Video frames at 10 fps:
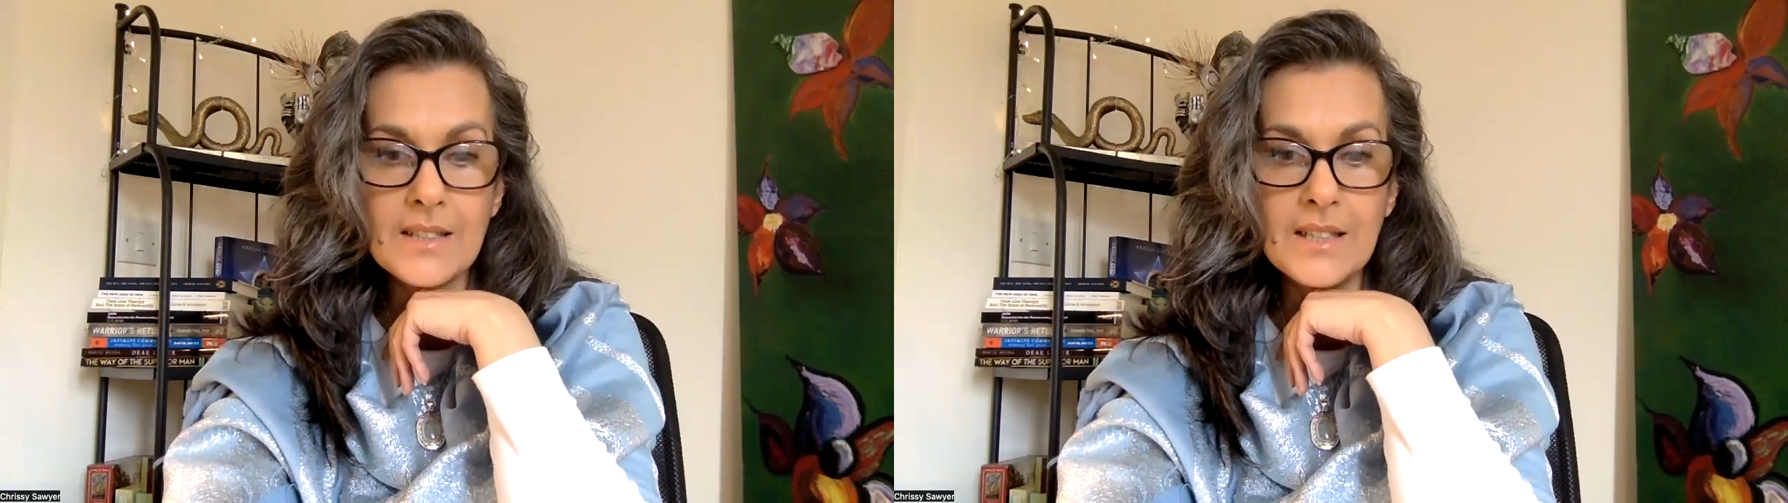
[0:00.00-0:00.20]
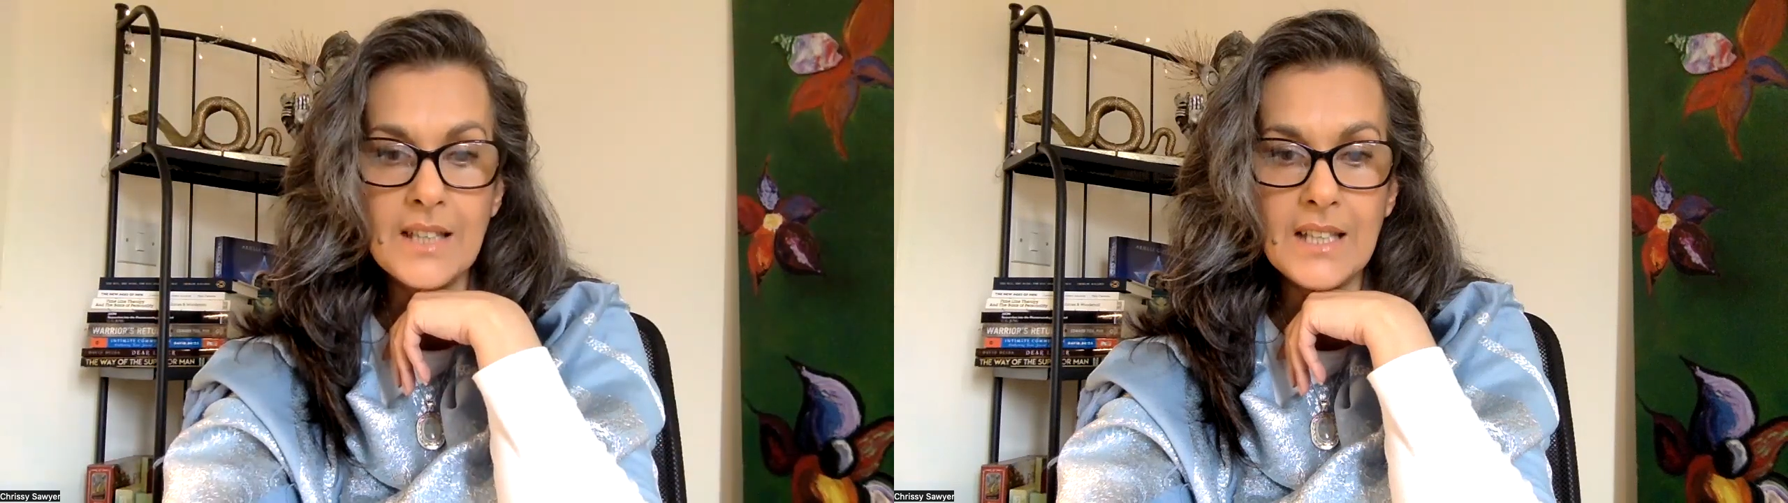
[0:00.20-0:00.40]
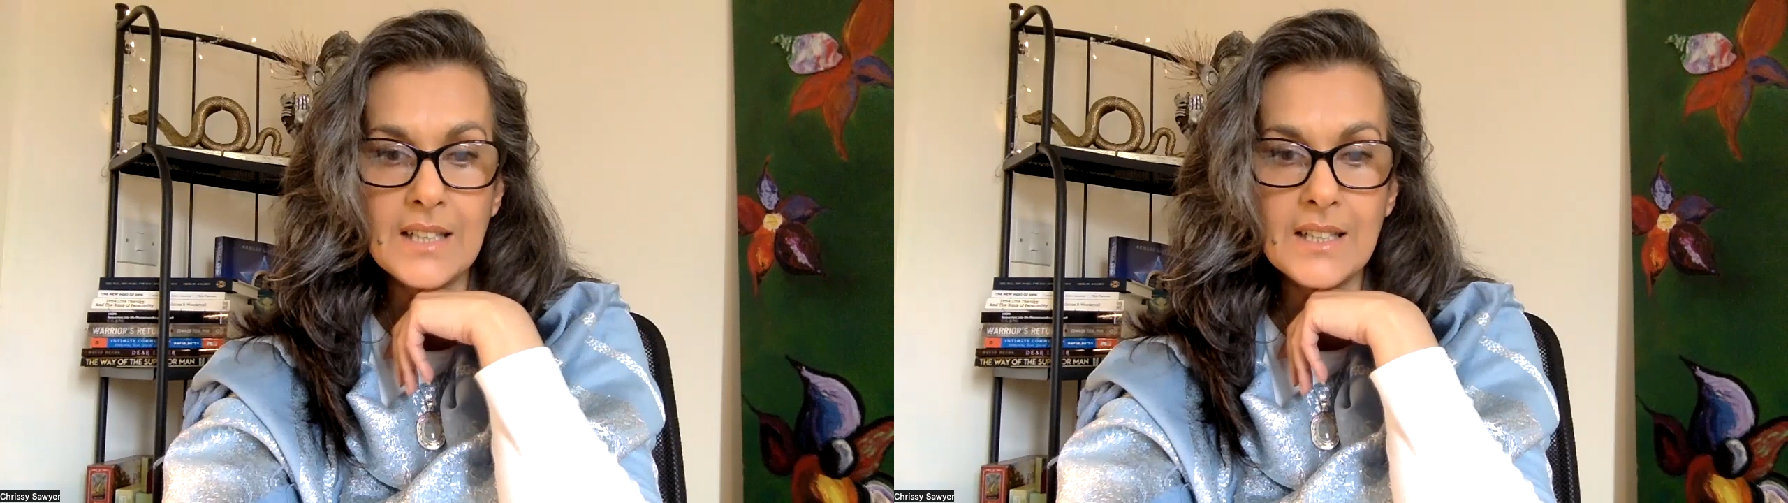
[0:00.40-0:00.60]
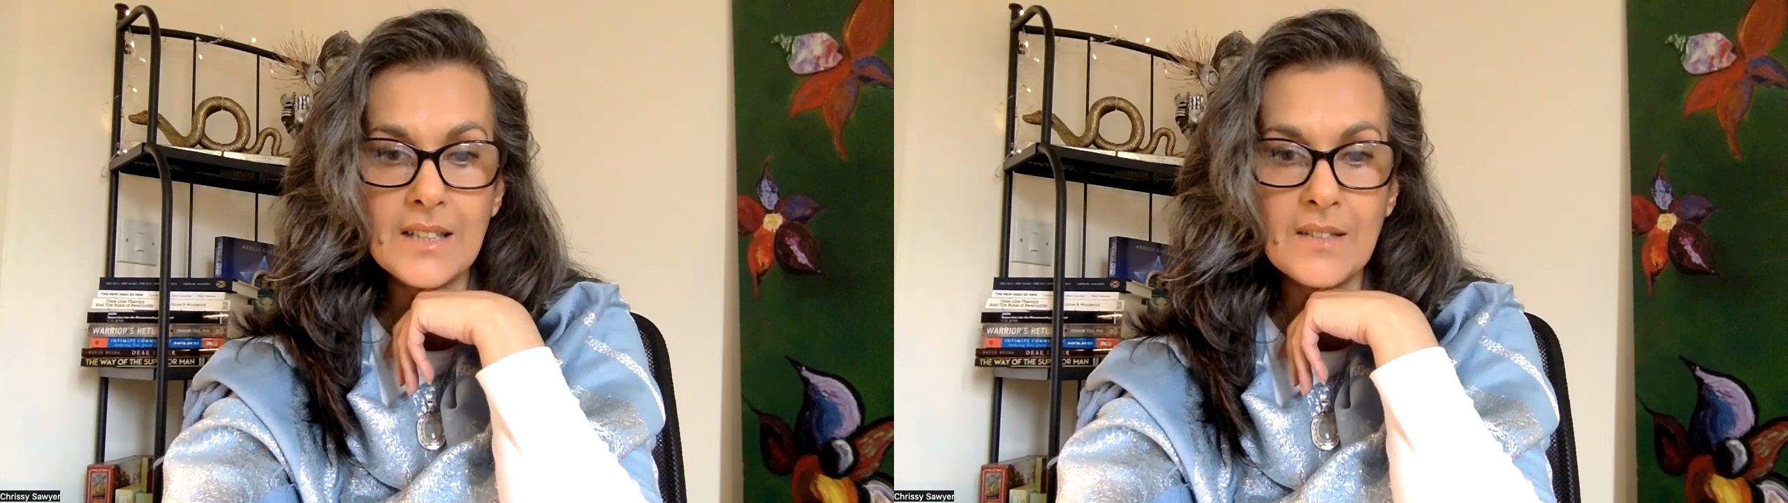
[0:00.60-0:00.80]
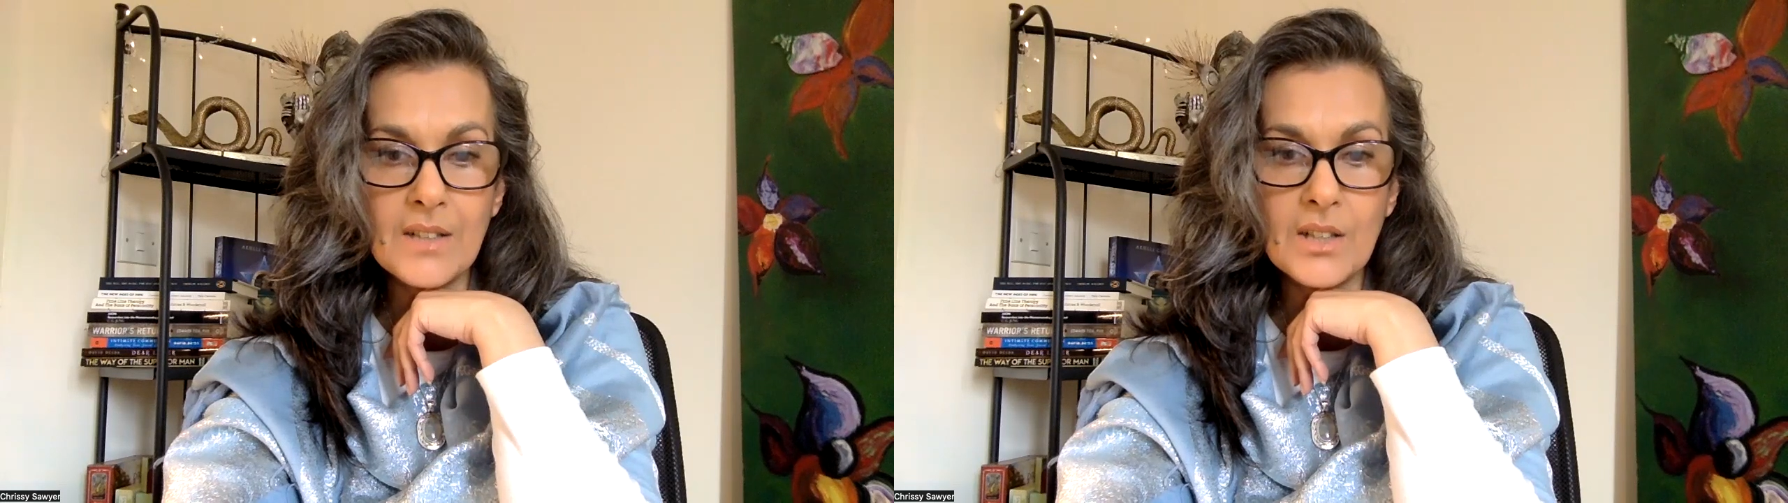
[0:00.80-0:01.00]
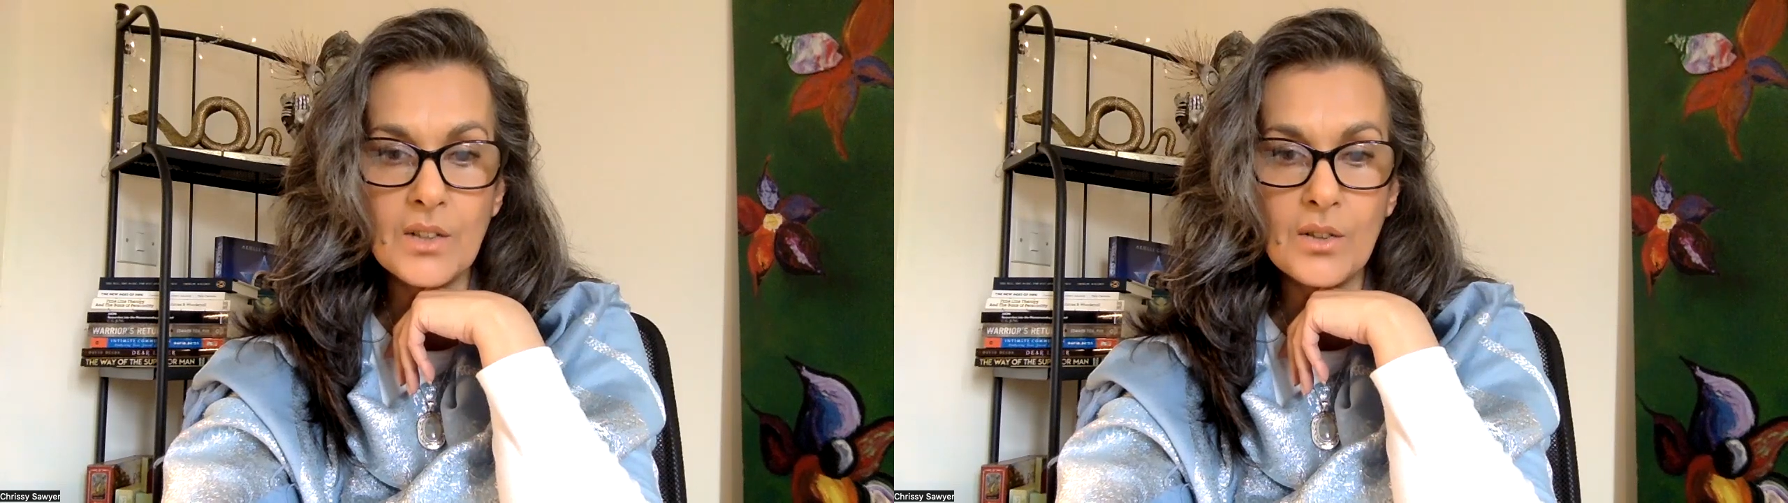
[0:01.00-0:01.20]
in the interior